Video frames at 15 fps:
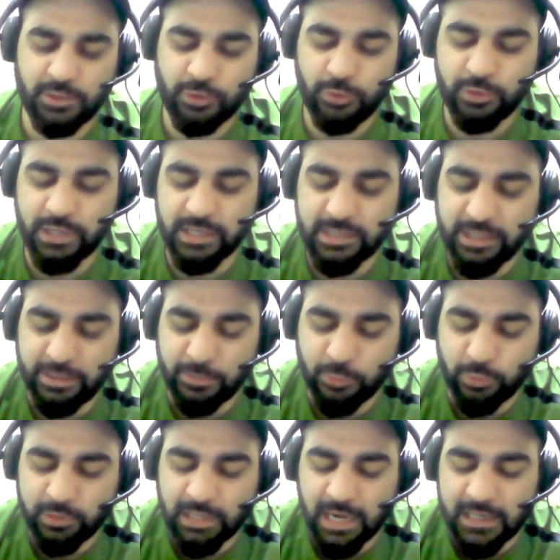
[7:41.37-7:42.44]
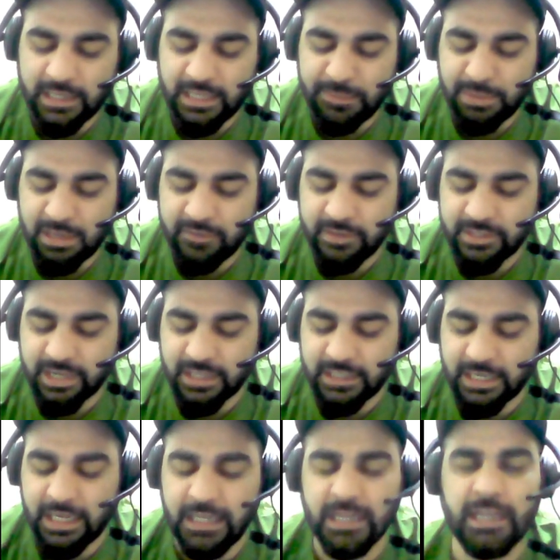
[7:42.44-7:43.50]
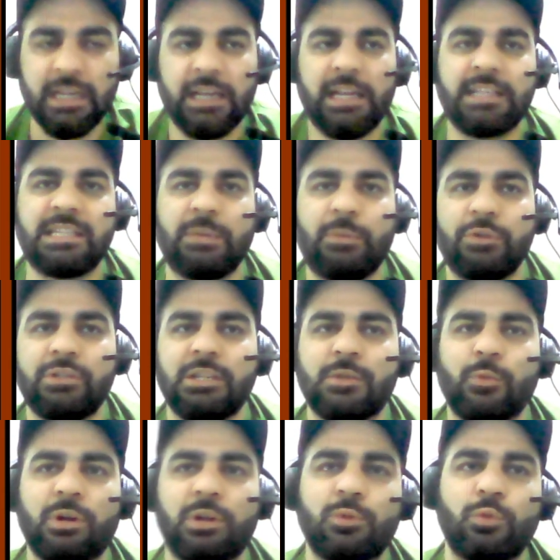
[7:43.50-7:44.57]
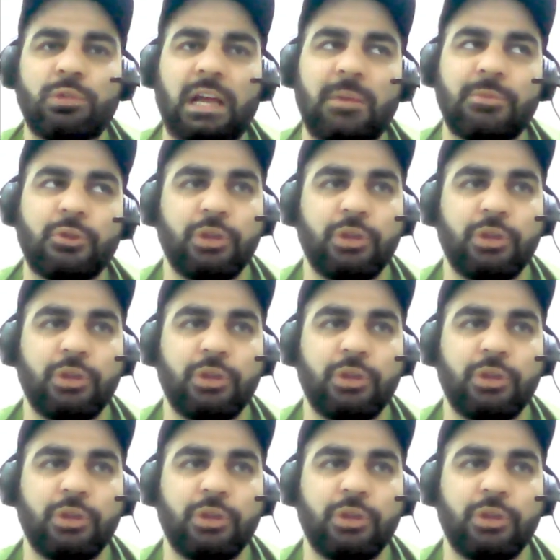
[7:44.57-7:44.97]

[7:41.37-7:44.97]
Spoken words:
so you just removed that email which contained, let's suppose, this word 2 times.